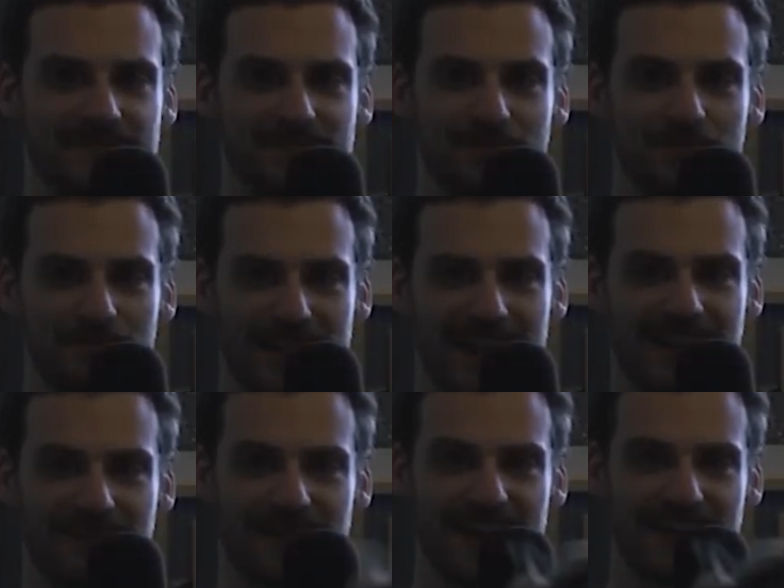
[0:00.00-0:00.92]
Well, get
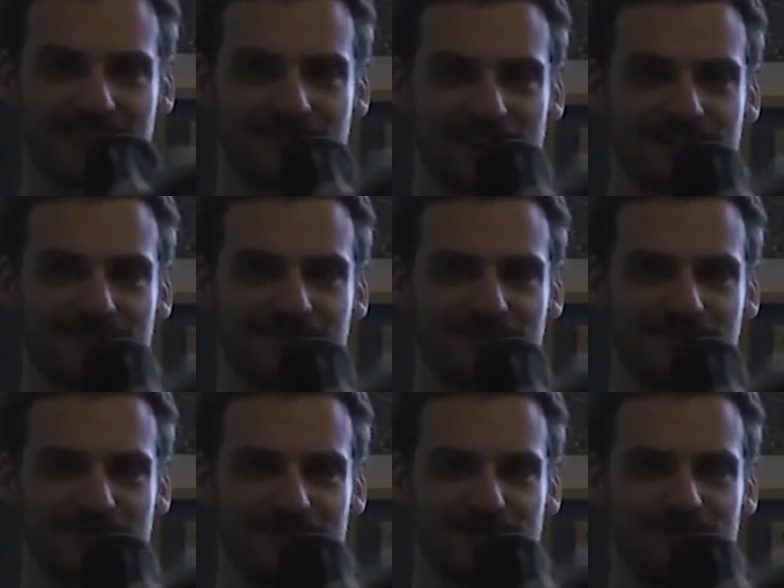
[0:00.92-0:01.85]
it turned into a
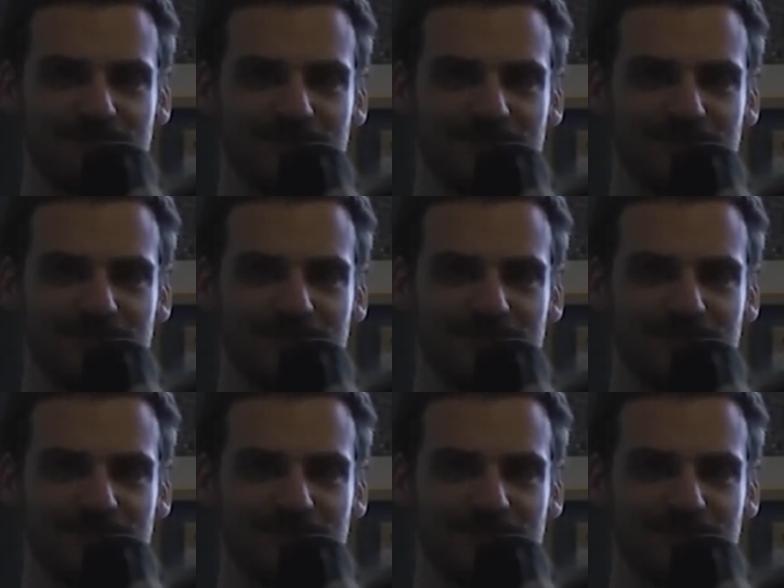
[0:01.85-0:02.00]
cube.